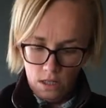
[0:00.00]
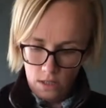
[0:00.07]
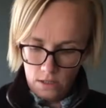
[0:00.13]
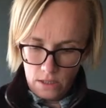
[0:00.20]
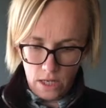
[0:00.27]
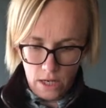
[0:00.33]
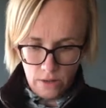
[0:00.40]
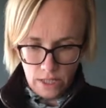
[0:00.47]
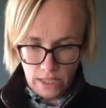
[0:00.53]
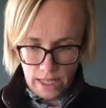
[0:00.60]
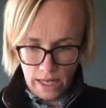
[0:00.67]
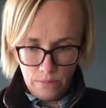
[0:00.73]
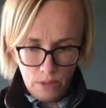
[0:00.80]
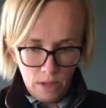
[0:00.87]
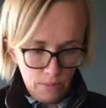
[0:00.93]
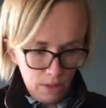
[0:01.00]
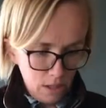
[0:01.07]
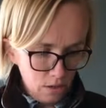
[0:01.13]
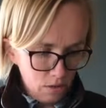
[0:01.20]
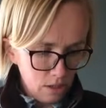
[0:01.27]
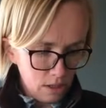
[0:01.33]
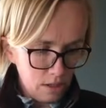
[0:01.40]
So it can be a bit
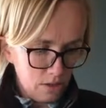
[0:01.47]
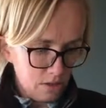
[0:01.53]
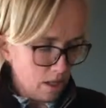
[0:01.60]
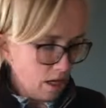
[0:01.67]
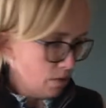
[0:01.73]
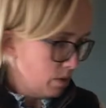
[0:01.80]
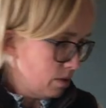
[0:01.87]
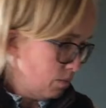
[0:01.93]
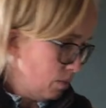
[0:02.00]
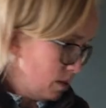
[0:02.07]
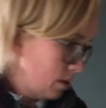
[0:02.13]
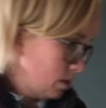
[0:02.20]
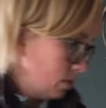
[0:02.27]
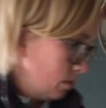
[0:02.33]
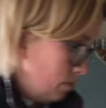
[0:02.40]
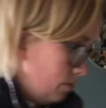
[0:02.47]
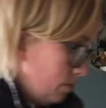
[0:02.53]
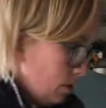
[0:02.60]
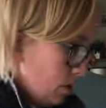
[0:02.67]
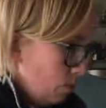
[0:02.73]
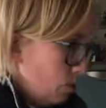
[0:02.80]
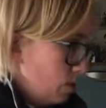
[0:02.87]
annoying to start with. Bits
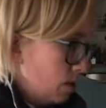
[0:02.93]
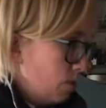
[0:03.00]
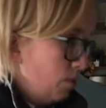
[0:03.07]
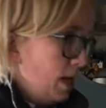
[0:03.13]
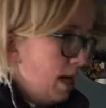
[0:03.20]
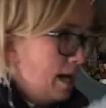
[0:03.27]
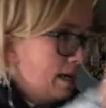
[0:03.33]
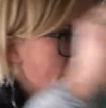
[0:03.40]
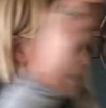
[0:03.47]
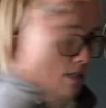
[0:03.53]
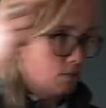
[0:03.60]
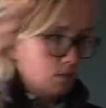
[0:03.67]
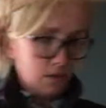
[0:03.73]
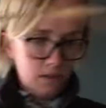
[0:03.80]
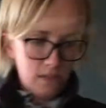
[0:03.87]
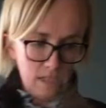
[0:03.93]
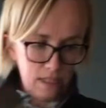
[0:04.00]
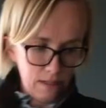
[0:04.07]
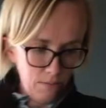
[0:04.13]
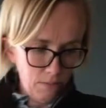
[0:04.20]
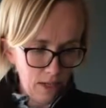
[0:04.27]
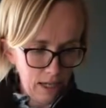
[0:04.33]
don't want to play, they don't want to sit
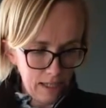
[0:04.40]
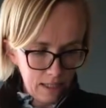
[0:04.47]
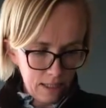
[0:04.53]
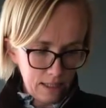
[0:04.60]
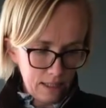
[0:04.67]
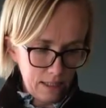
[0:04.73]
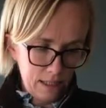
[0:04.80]
in place,